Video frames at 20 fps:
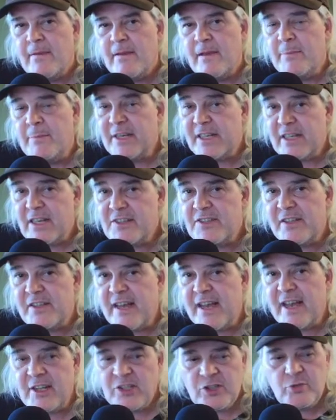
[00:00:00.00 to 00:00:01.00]
And because of
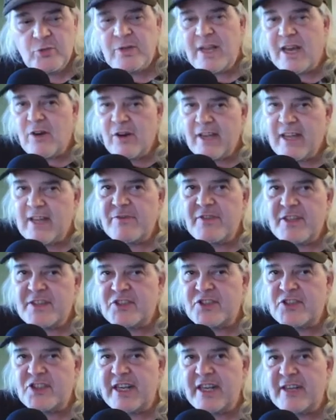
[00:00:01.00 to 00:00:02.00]
that, you now have
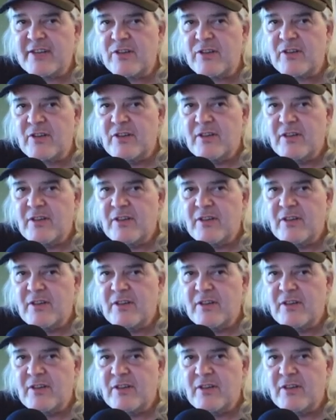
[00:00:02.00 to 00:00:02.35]
this channel.